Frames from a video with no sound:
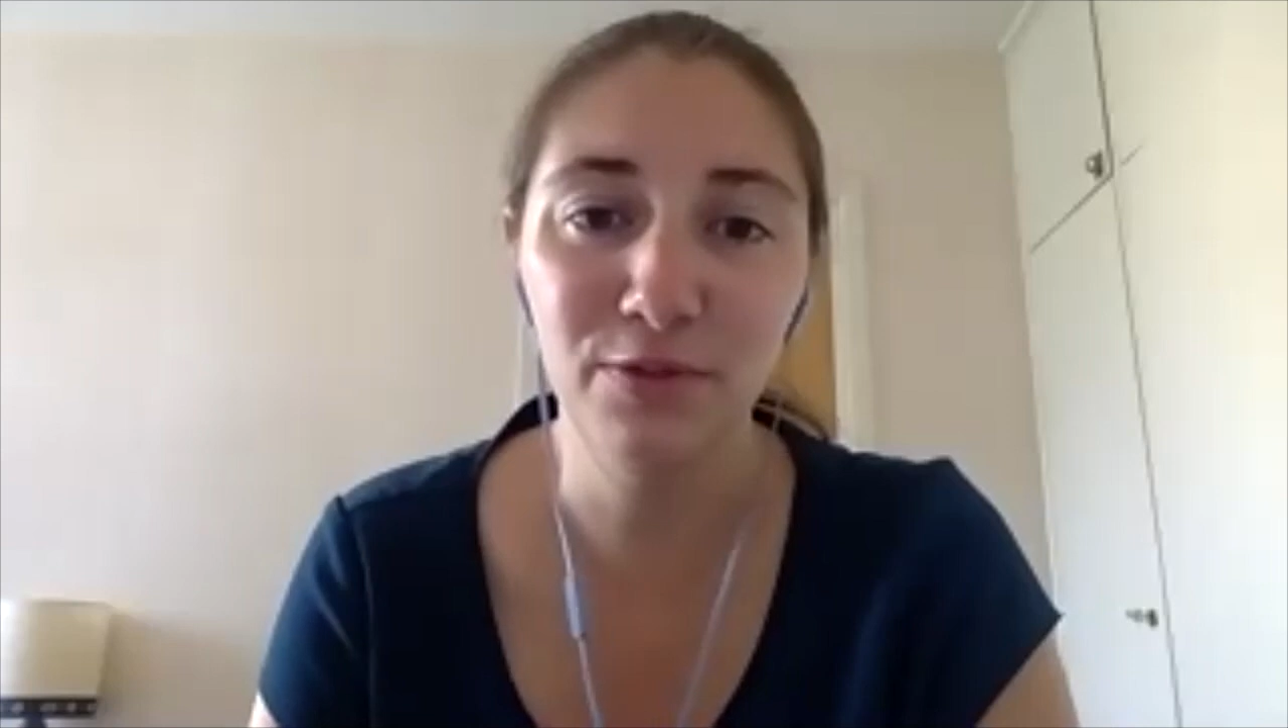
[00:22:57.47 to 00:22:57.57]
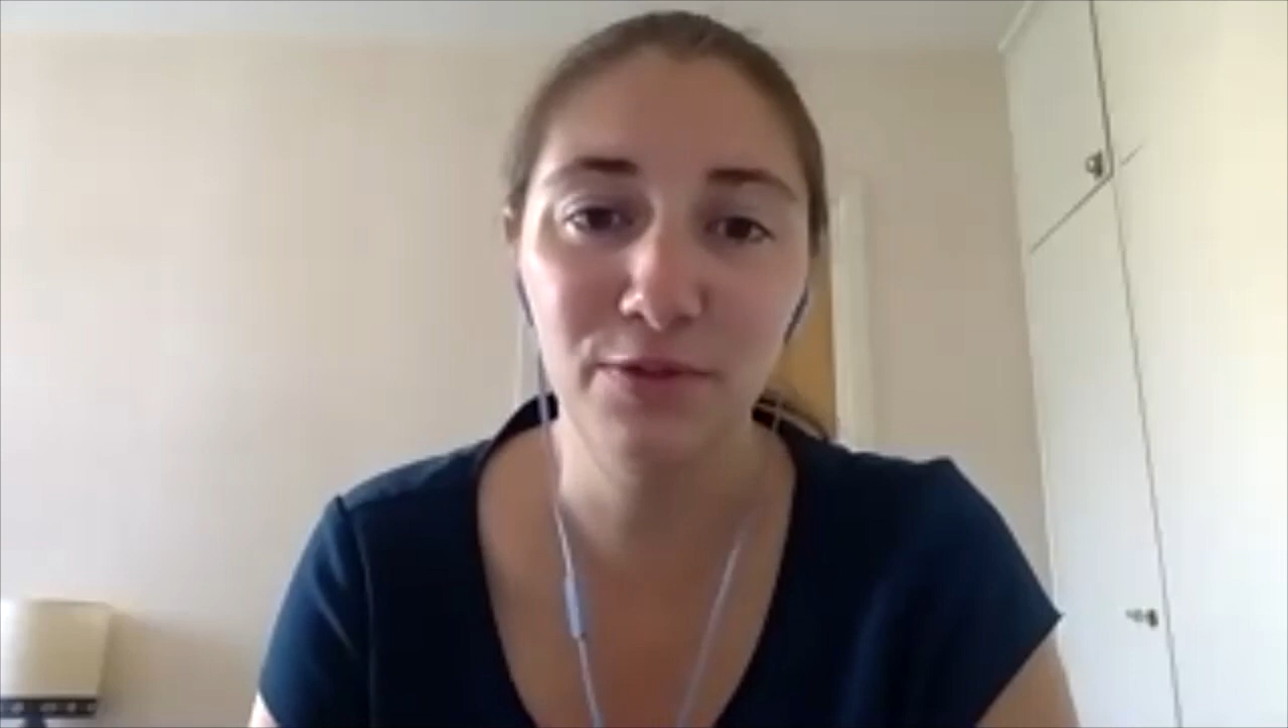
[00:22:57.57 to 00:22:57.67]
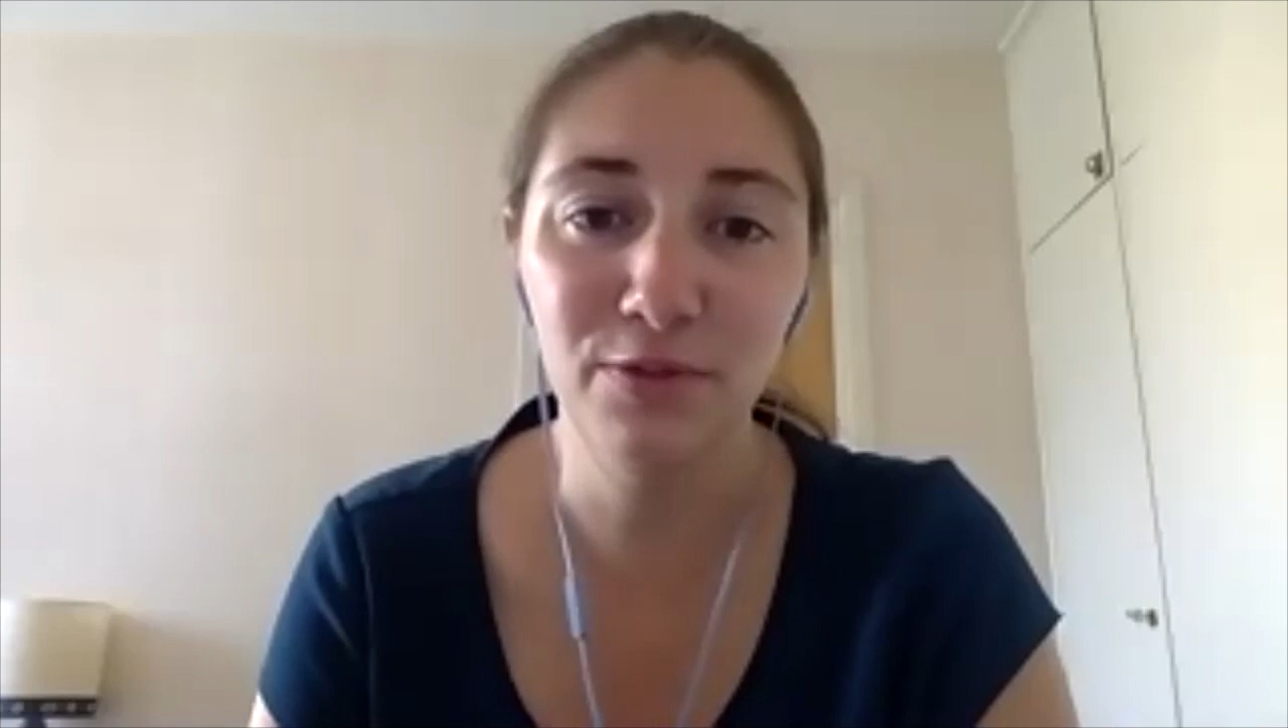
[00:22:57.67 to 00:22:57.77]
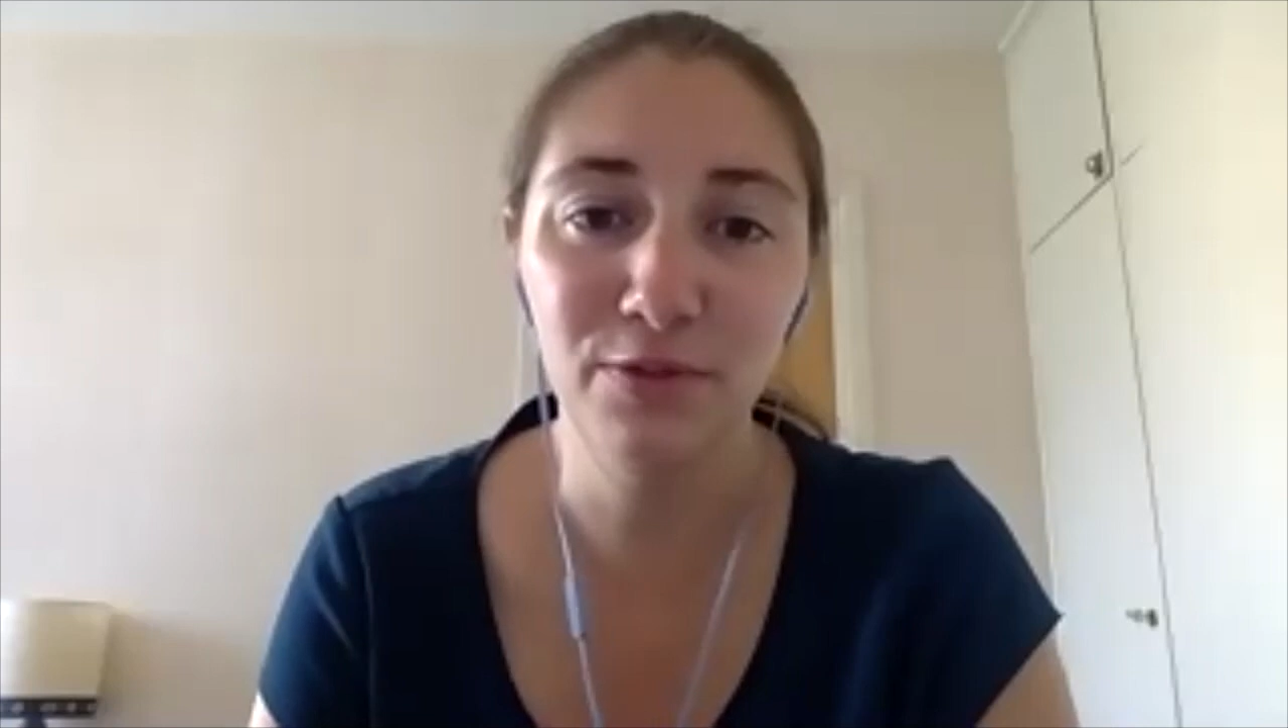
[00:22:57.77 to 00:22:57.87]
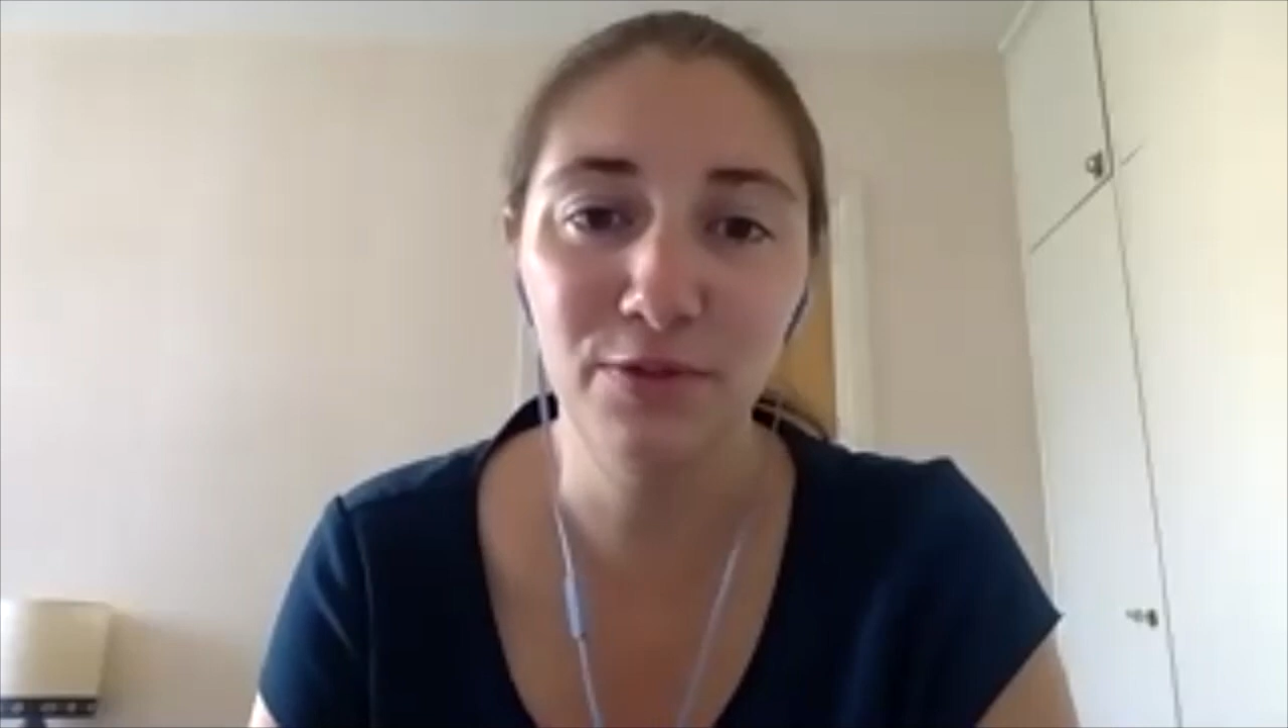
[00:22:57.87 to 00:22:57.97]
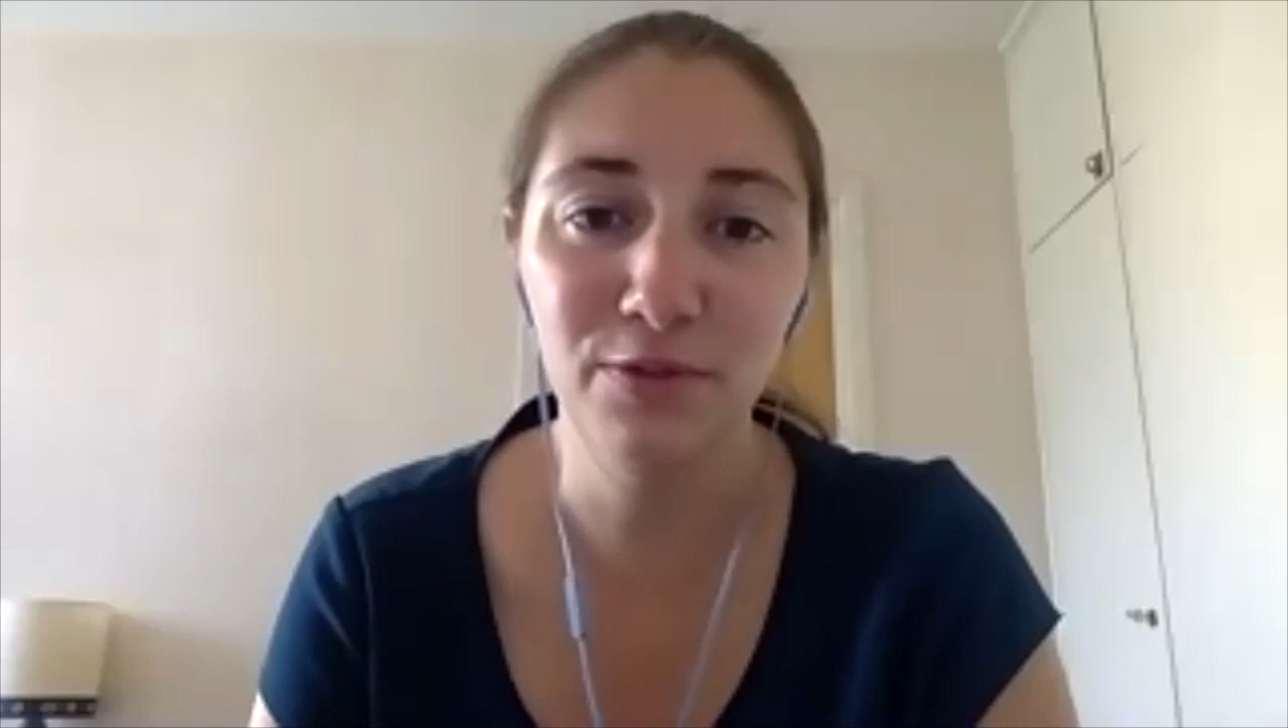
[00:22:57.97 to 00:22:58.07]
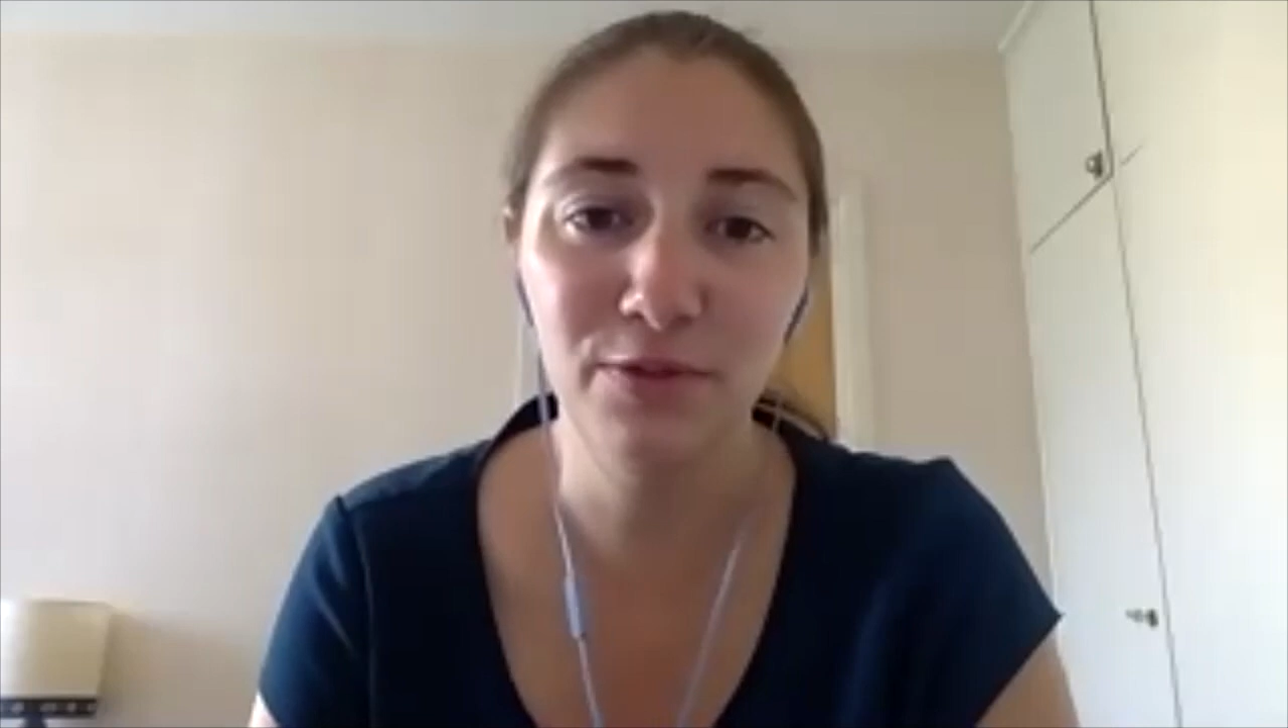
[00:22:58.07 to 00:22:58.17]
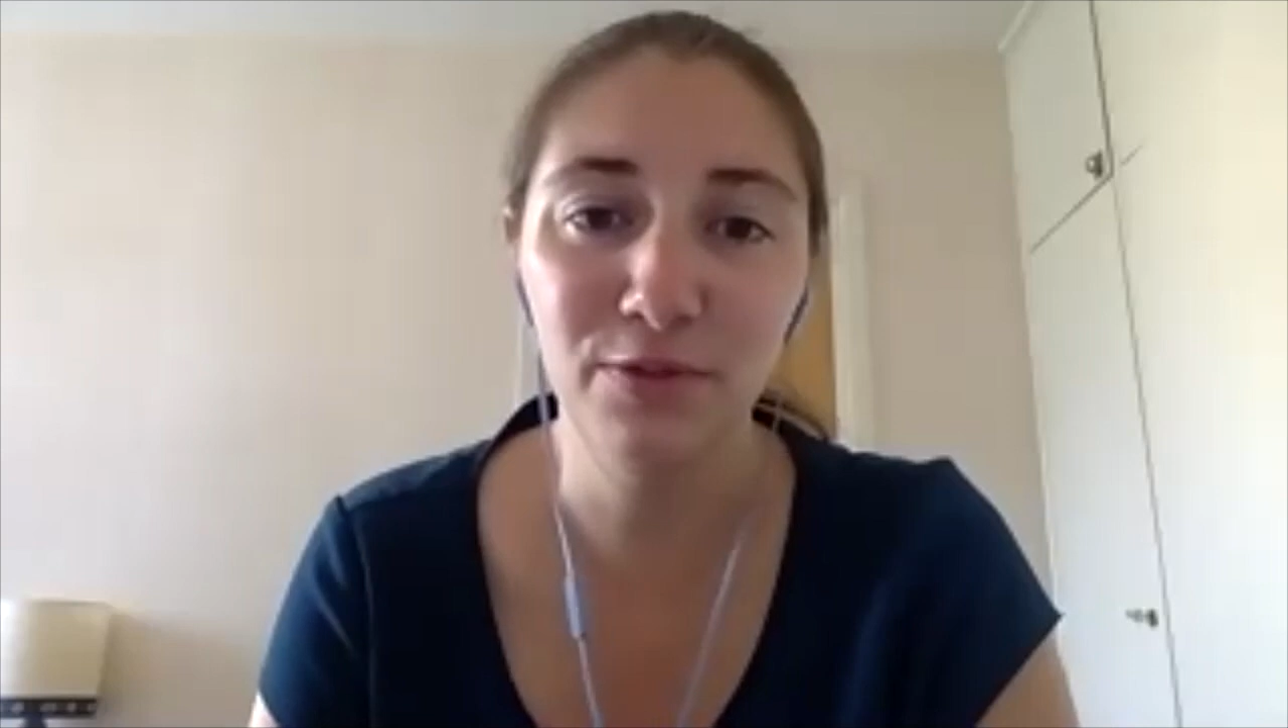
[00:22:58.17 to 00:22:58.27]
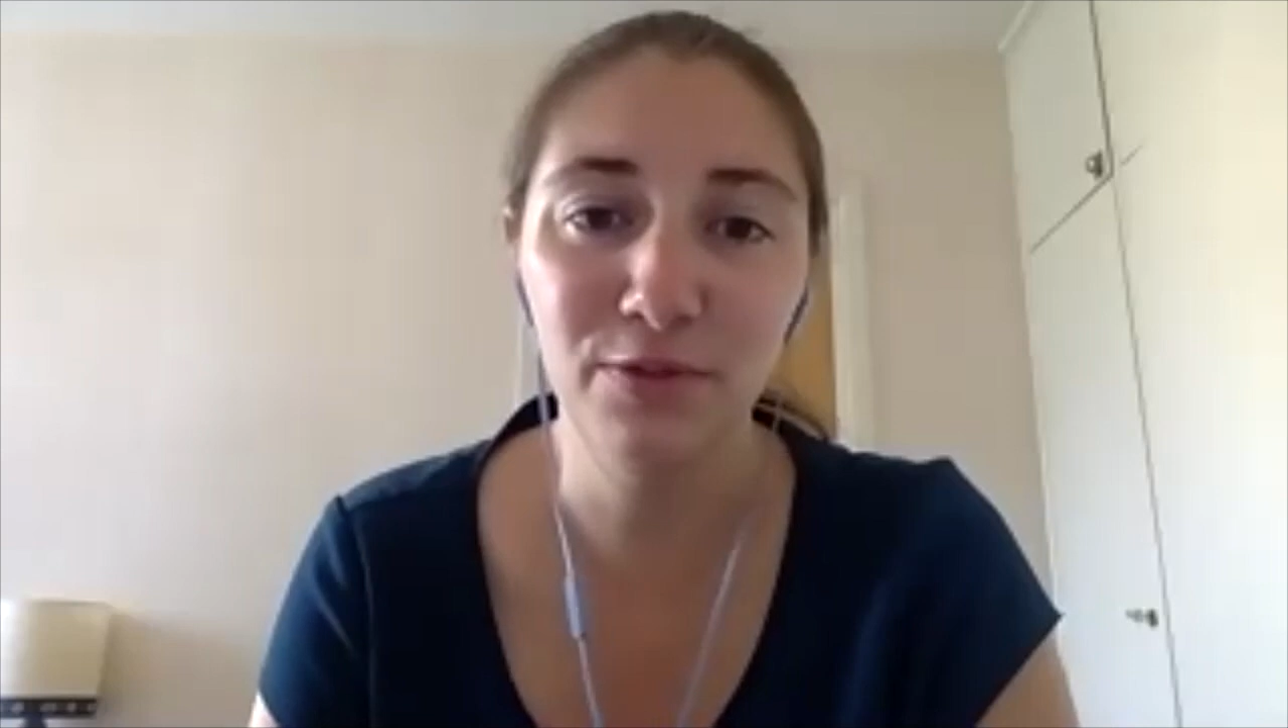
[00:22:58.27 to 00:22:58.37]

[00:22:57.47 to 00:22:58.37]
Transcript: of maybe where to